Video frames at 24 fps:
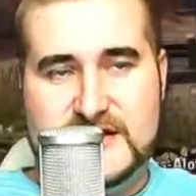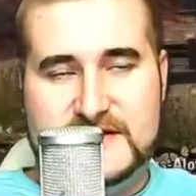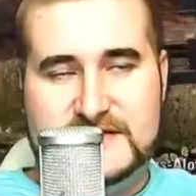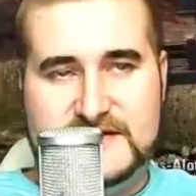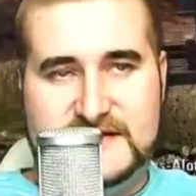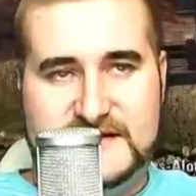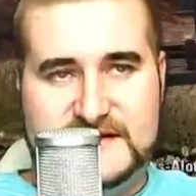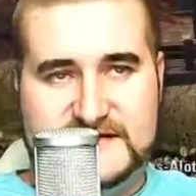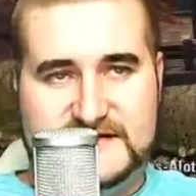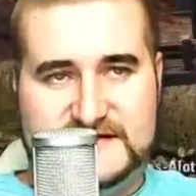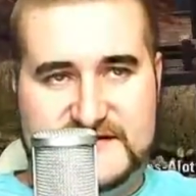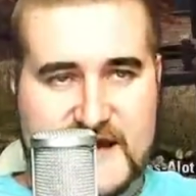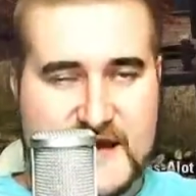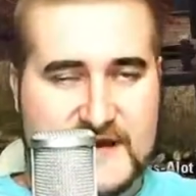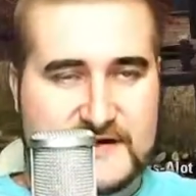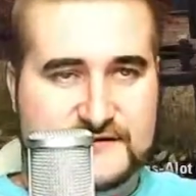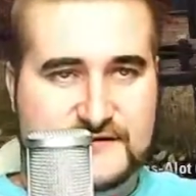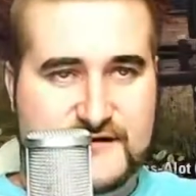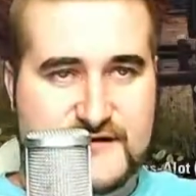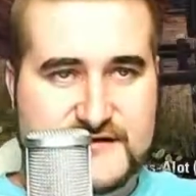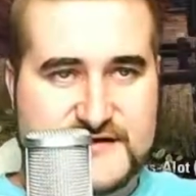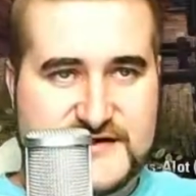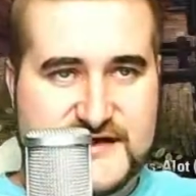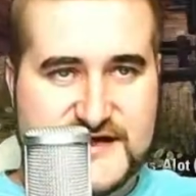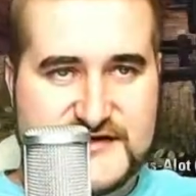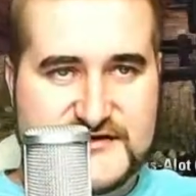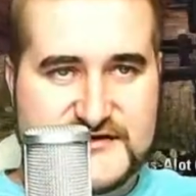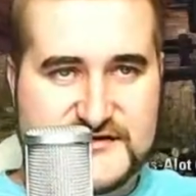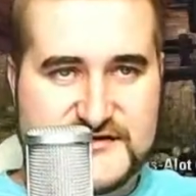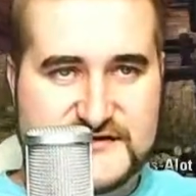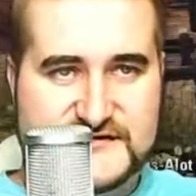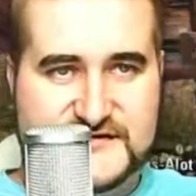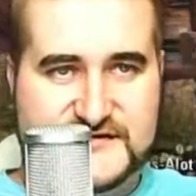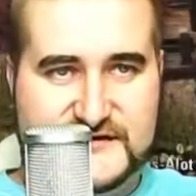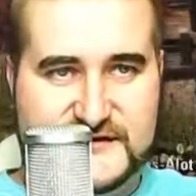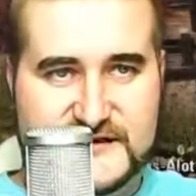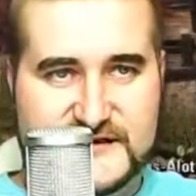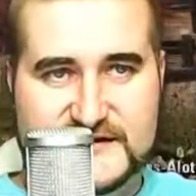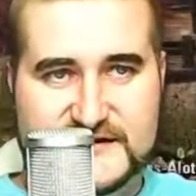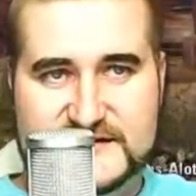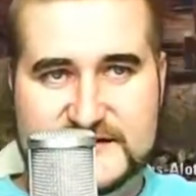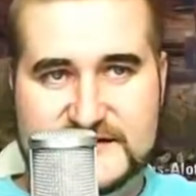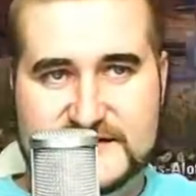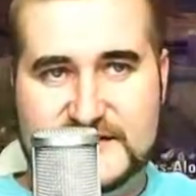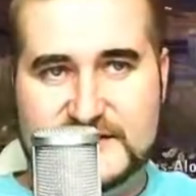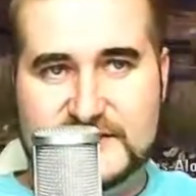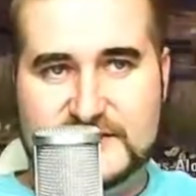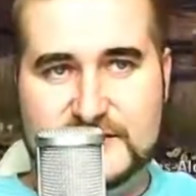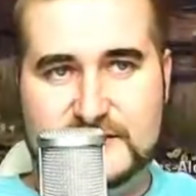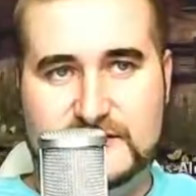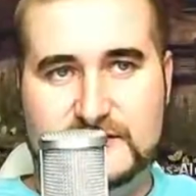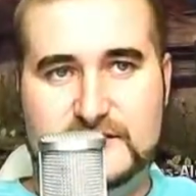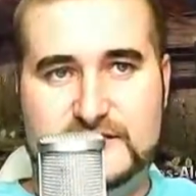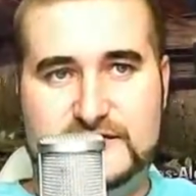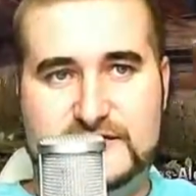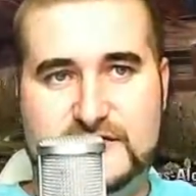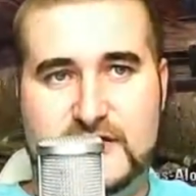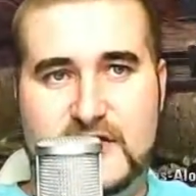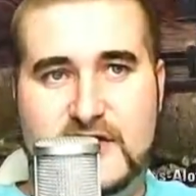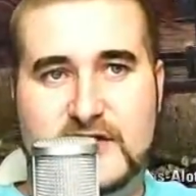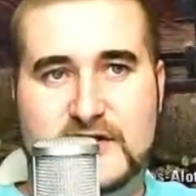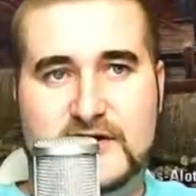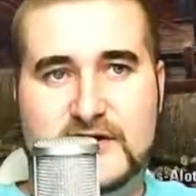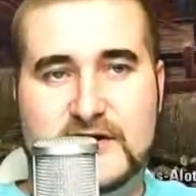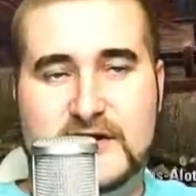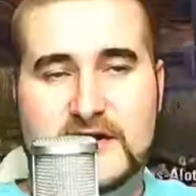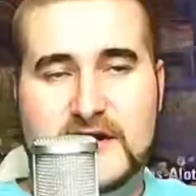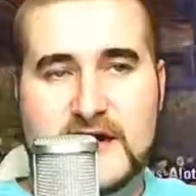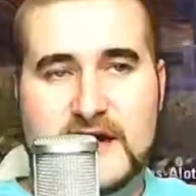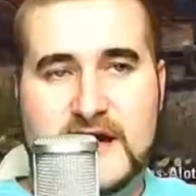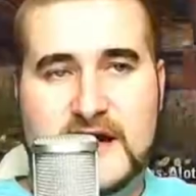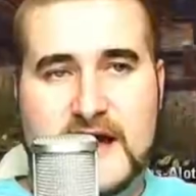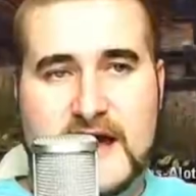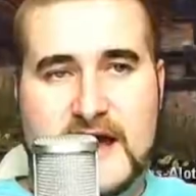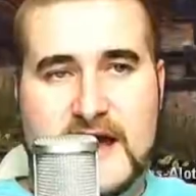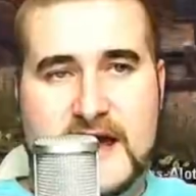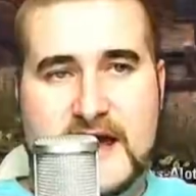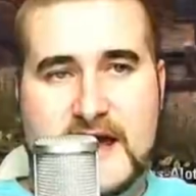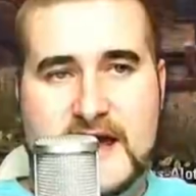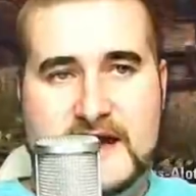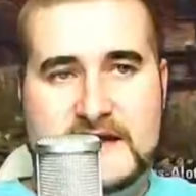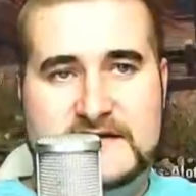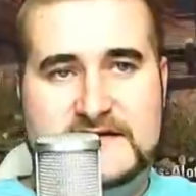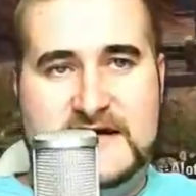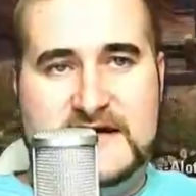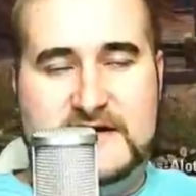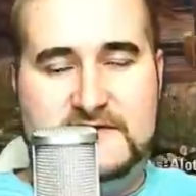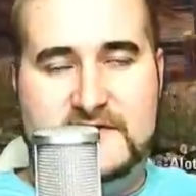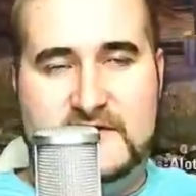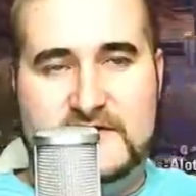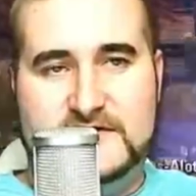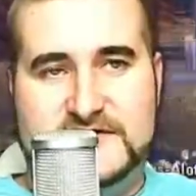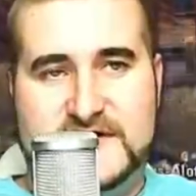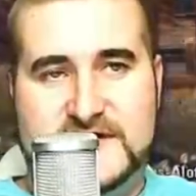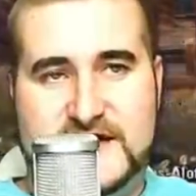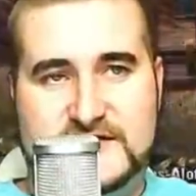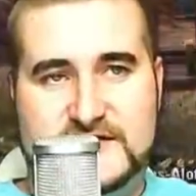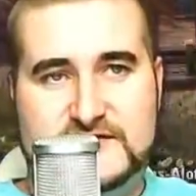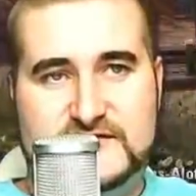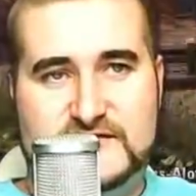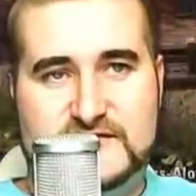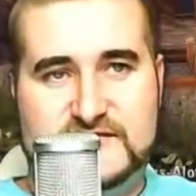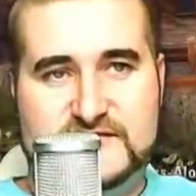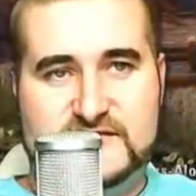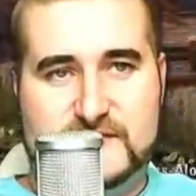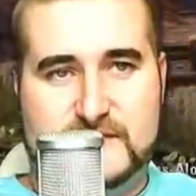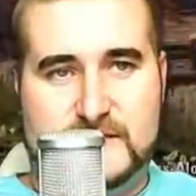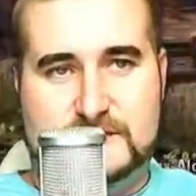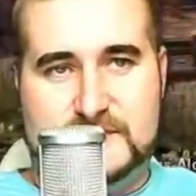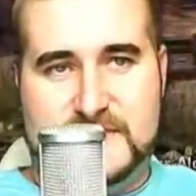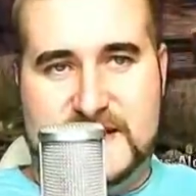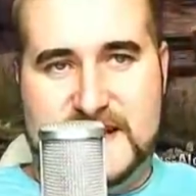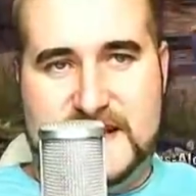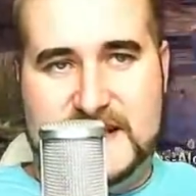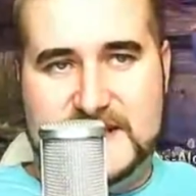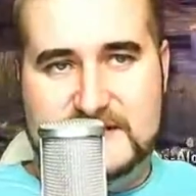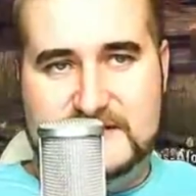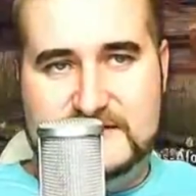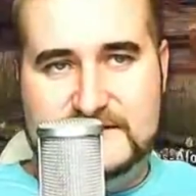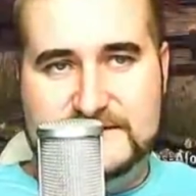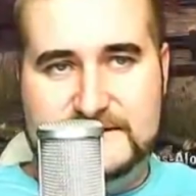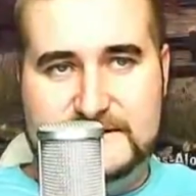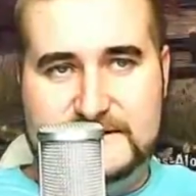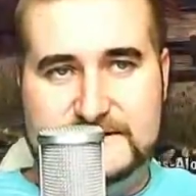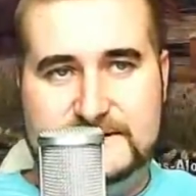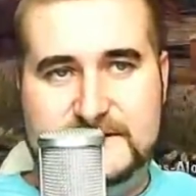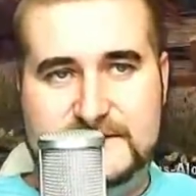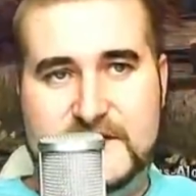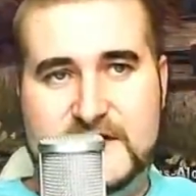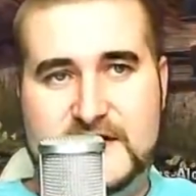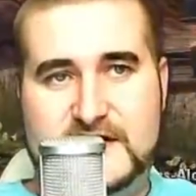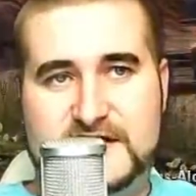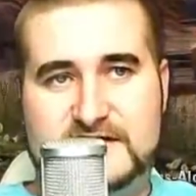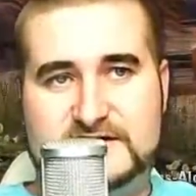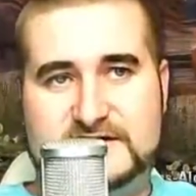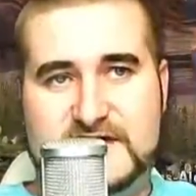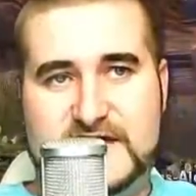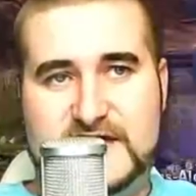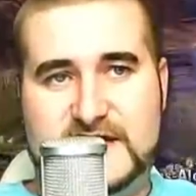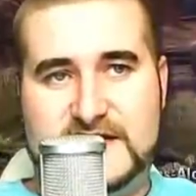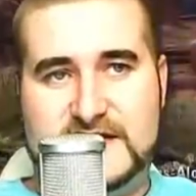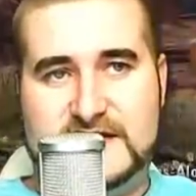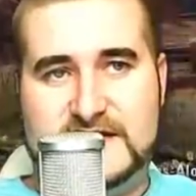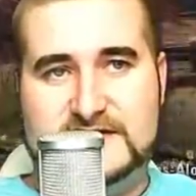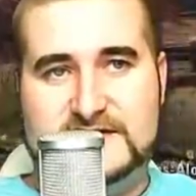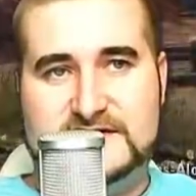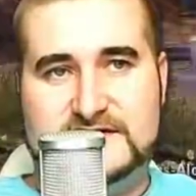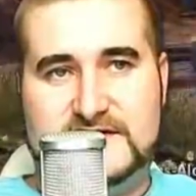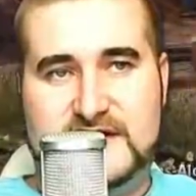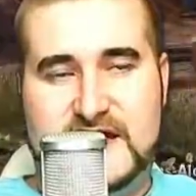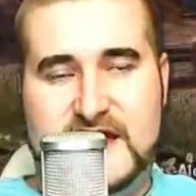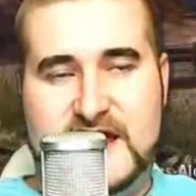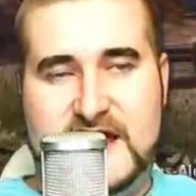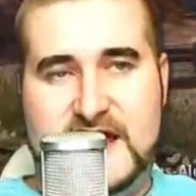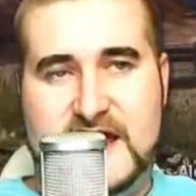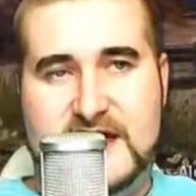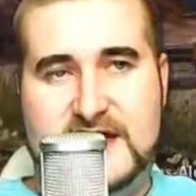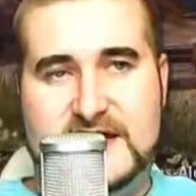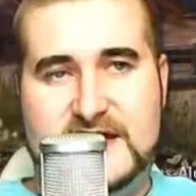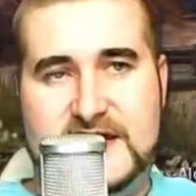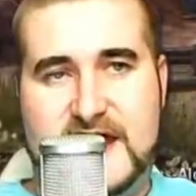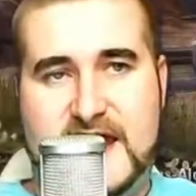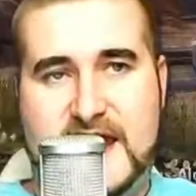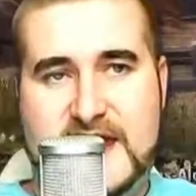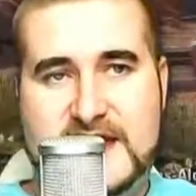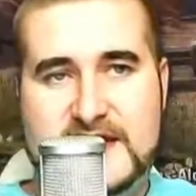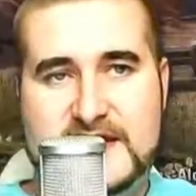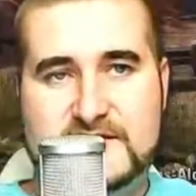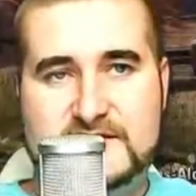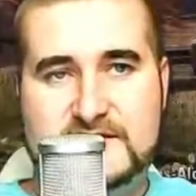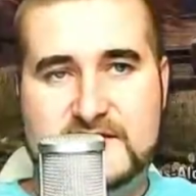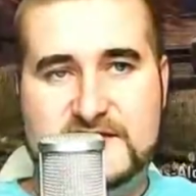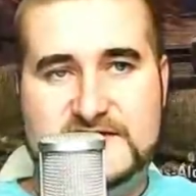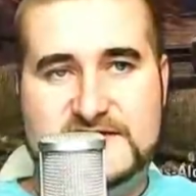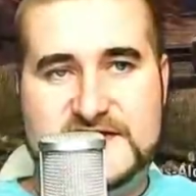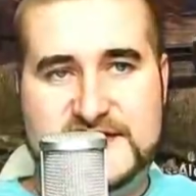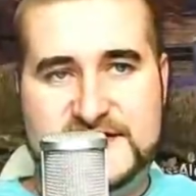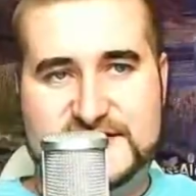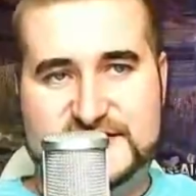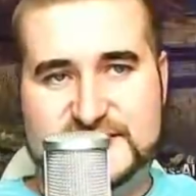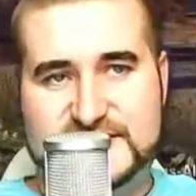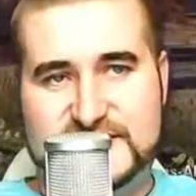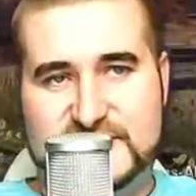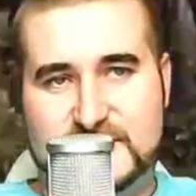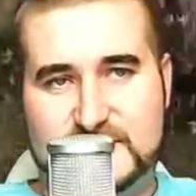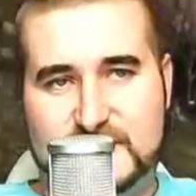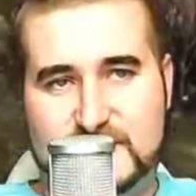The exact rotation's linked in the Google Doc, and that rotation was repeated for 30 seconds, and any rotation that